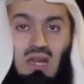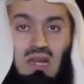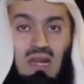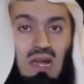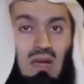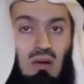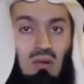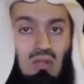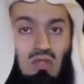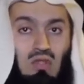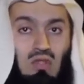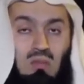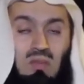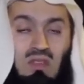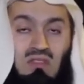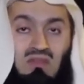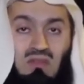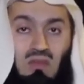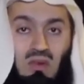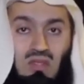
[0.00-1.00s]
allowed to
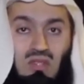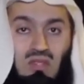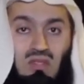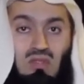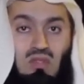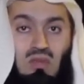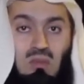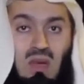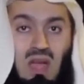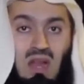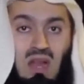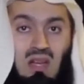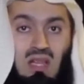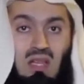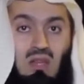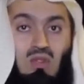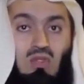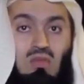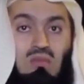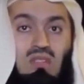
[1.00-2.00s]
be forced to
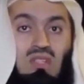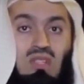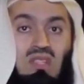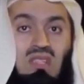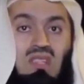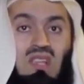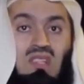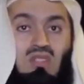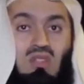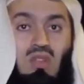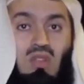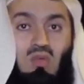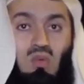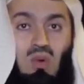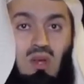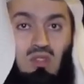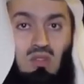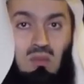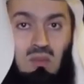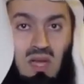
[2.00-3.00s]
marry whom she does not
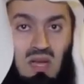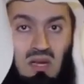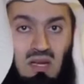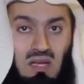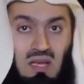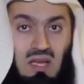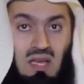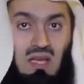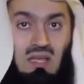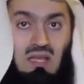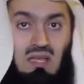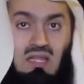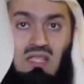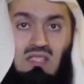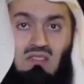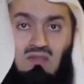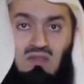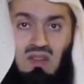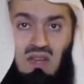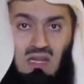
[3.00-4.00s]
want to marry. That
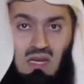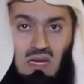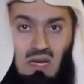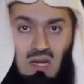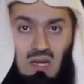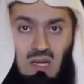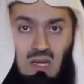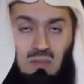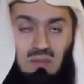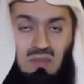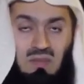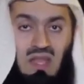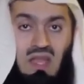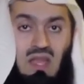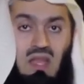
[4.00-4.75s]
is very clear.